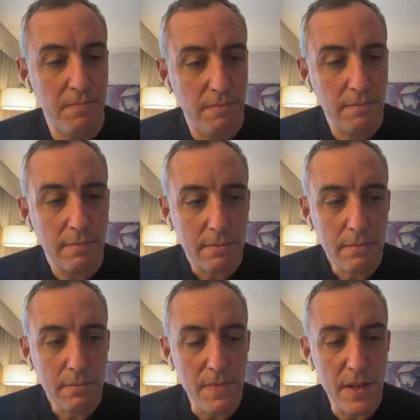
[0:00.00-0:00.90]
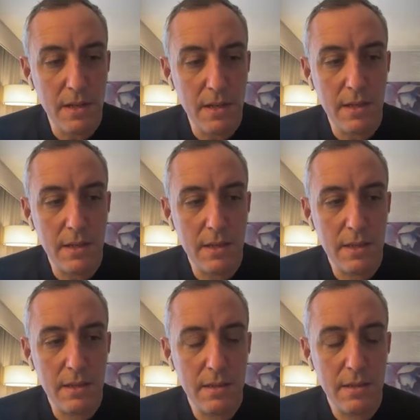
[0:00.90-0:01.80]

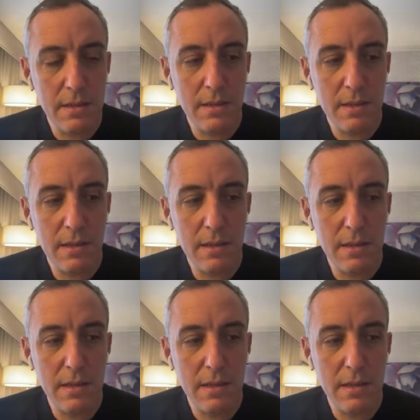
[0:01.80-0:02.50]
[no speech]